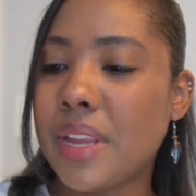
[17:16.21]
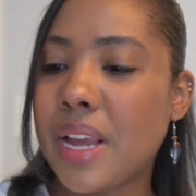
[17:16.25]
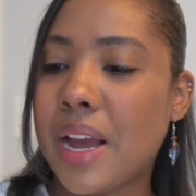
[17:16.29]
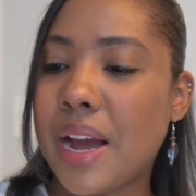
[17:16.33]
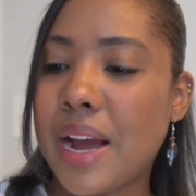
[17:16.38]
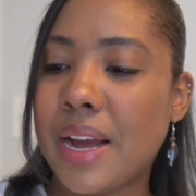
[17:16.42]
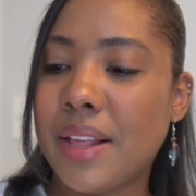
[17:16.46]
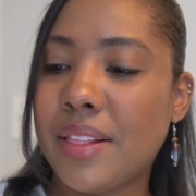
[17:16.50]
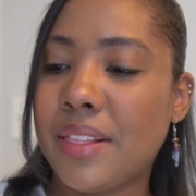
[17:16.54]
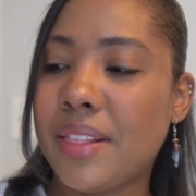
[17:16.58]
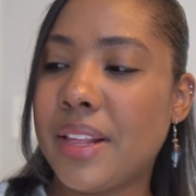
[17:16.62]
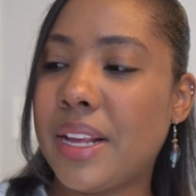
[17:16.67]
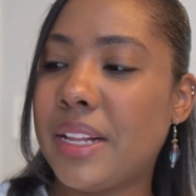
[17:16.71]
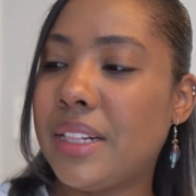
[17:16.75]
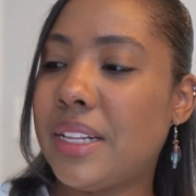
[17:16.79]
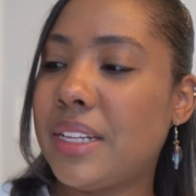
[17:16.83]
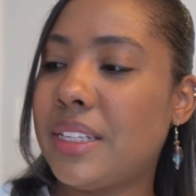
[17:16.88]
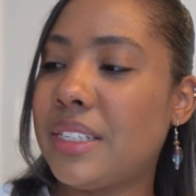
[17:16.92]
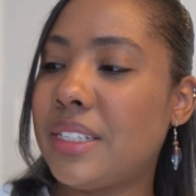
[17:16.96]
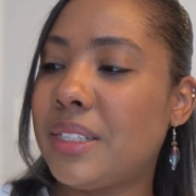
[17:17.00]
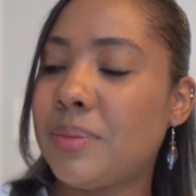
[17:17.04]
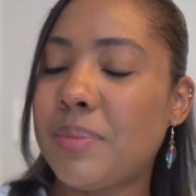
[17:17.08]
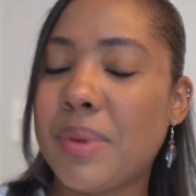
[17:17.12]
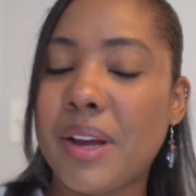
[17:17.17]
I think this
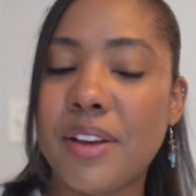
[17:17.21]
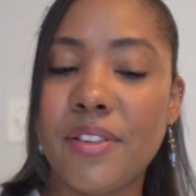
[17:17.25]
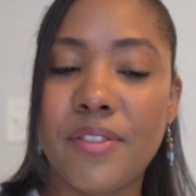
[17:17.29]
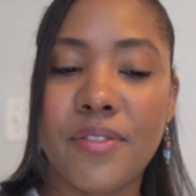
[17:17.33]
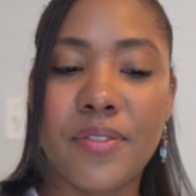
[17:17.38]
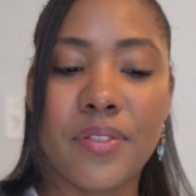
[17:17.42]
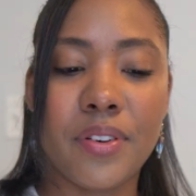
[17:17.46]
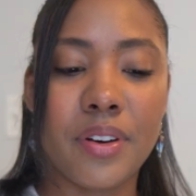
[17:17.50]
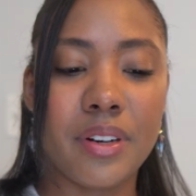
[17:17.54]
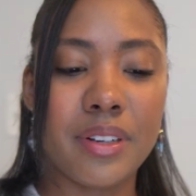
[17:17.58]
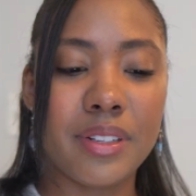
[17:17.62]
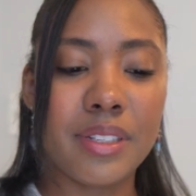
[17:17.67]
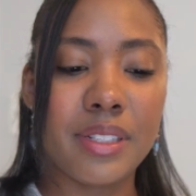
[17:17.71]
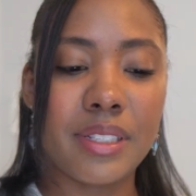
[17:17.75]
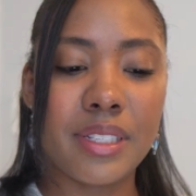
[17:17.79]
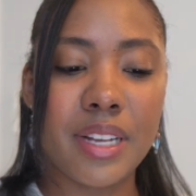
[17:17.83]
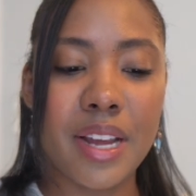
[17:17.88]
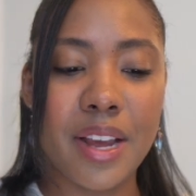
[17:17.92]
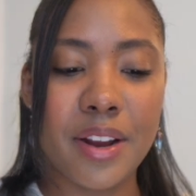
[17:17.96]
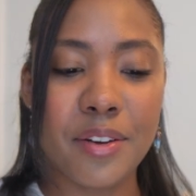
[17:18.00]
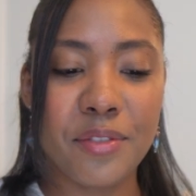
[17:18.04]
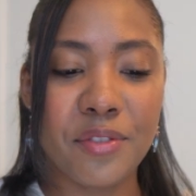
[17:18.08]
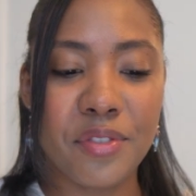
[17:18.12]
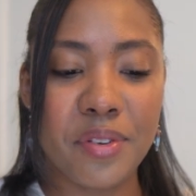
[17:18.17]
is my first
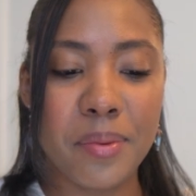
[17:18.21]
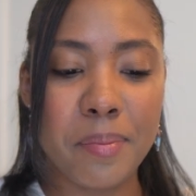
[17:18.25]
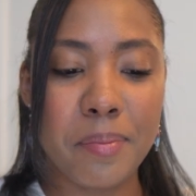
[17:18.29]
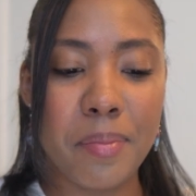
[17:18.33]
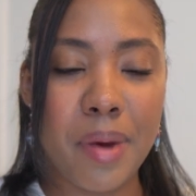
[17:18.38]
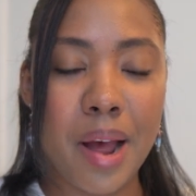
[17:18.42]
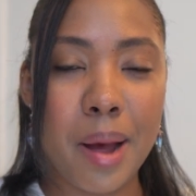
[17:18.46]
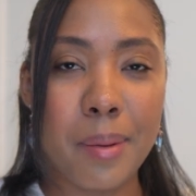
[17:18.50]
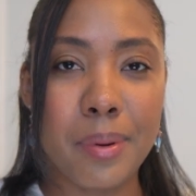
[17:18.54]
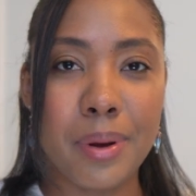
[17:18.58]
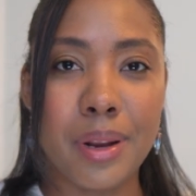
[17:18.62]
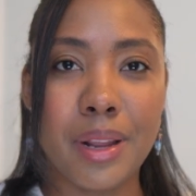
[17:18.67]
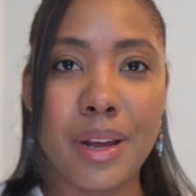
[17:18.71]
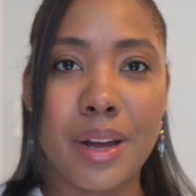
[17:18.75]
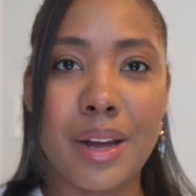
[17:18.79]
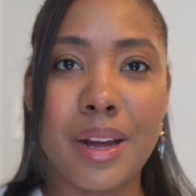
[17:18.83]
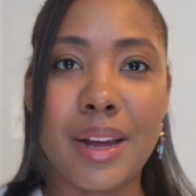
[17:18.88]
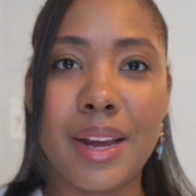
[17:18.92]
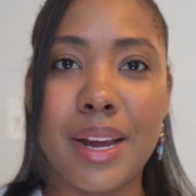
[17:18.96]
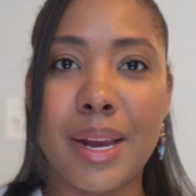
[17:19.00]
10 from Babala